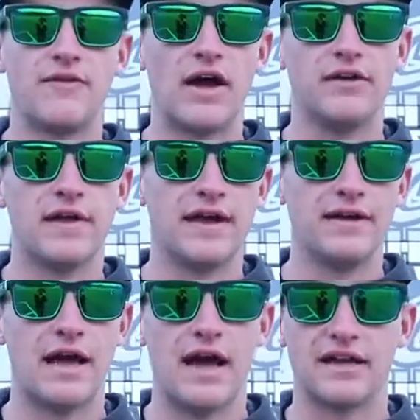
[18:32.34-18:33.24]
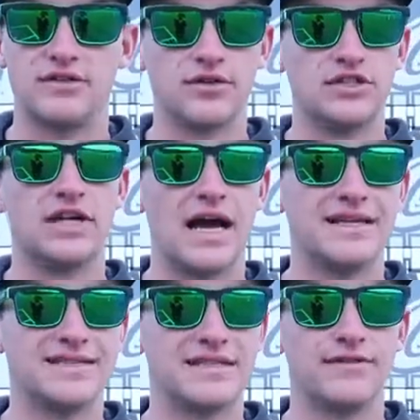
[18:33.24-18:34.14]
of the value that I told you
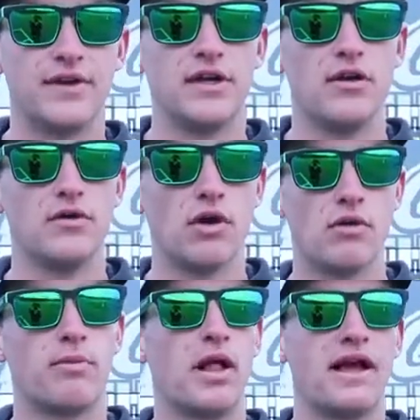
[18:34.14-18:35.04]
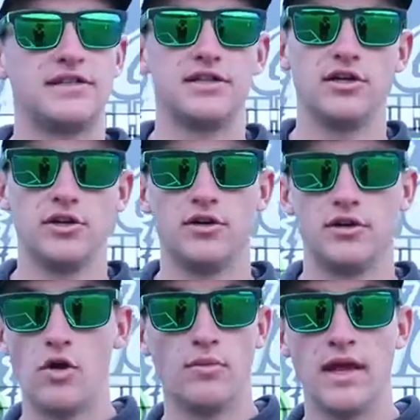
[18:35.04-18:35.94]
guys in this video, go apply it to your
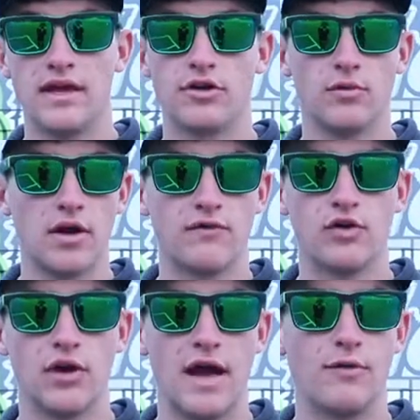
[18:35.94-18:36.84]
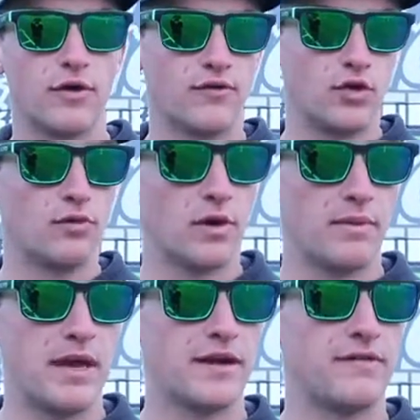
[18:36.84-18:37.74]
home lake or wherever you're at, wherever you want to
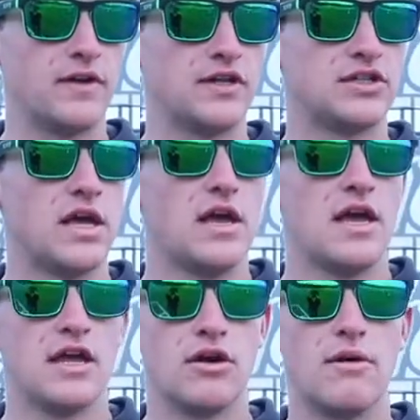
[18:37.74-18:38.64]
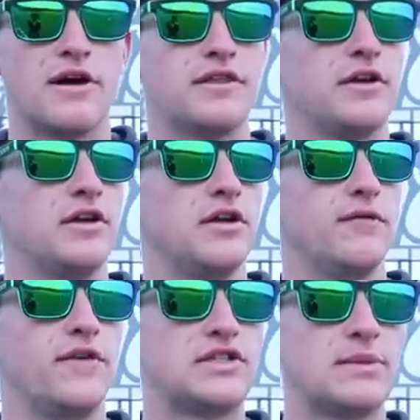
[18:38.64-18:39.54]
bank fish, and go out there, you know,
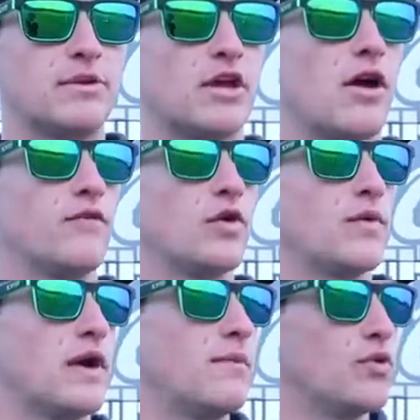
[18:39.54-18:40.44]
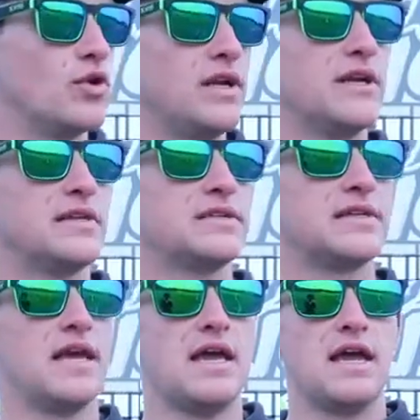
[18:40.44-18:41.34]
fish some of the cover around
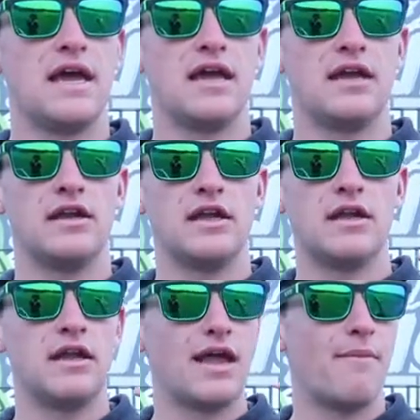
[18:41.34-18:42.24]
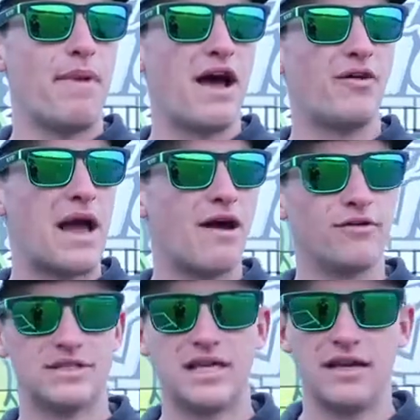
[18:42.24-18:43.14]
marinas, and about how I
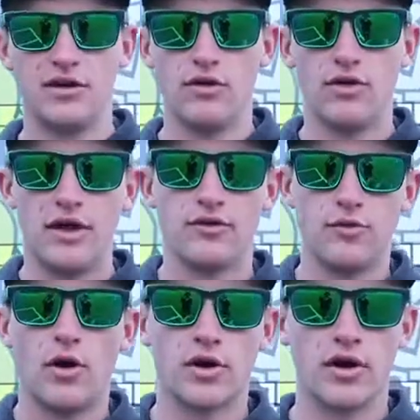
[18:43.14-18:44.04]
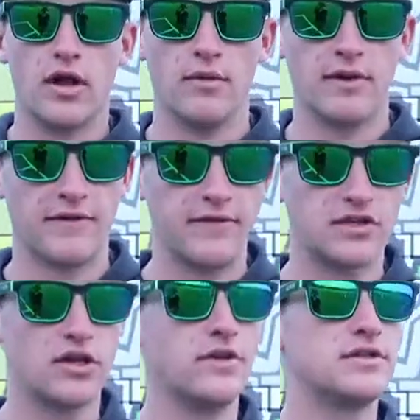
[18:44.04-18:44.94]
was saying, you know, layer the water column, like
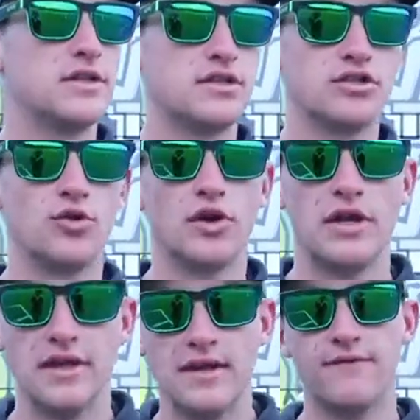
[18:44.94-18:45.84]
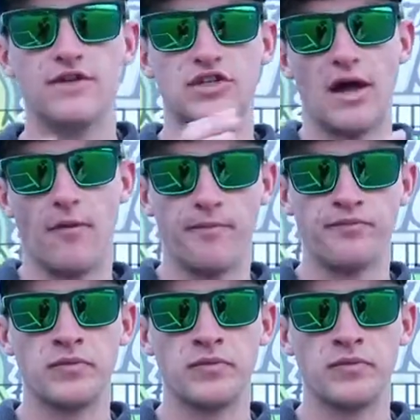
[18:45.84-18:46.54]
fish close to the shore and then fish out,